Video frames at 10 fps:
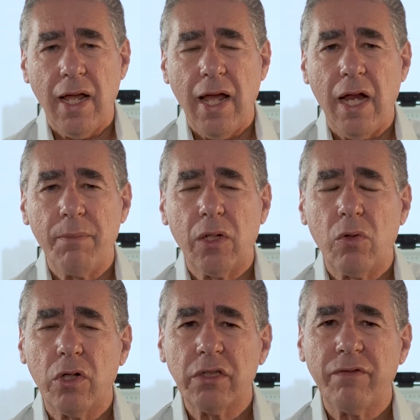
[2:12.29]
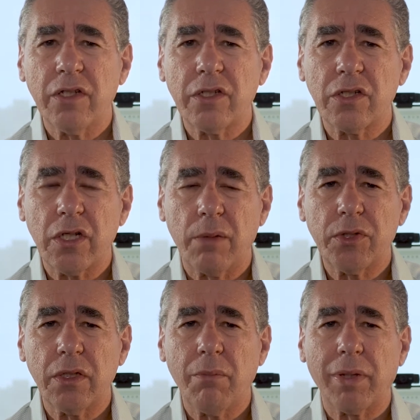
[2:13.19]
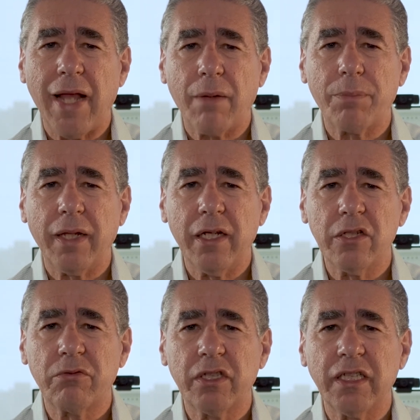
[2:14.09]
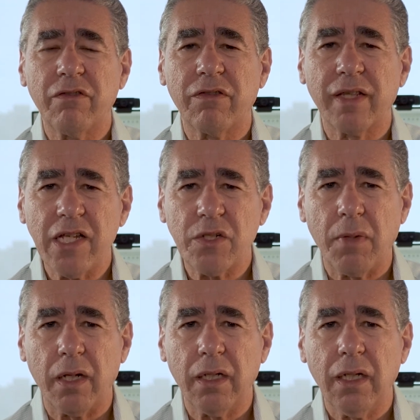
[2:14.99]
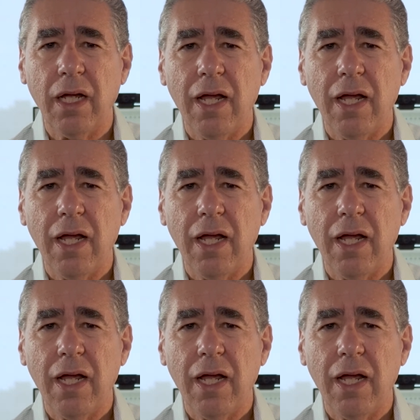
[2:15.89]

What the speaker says: And because of this assumption, Black players receive less money